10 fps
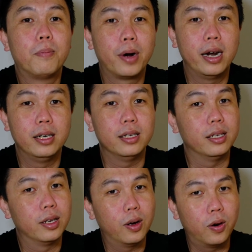brandy
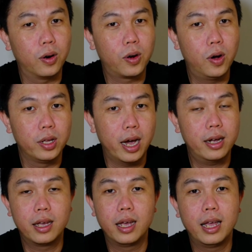or
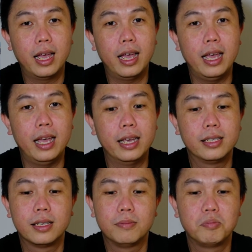Cognac is